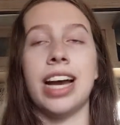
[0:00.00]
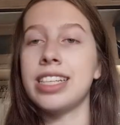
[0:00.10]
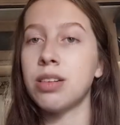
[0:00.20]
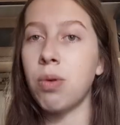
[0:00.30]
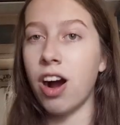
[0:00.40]
I
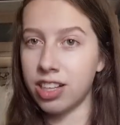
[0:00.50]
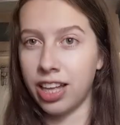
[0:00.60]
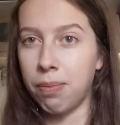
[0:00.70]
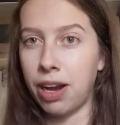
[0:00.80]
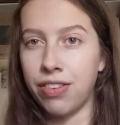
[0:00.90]
did walk
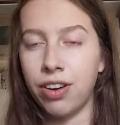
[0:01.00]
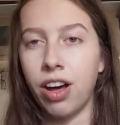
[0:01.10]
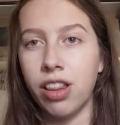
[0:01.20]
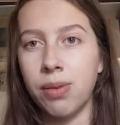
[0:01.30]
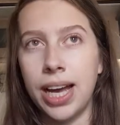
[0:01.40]
like barefoot
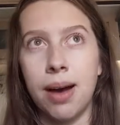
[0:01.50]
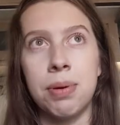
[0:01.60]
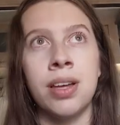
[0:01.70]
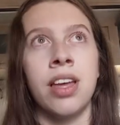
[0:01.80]
all the way up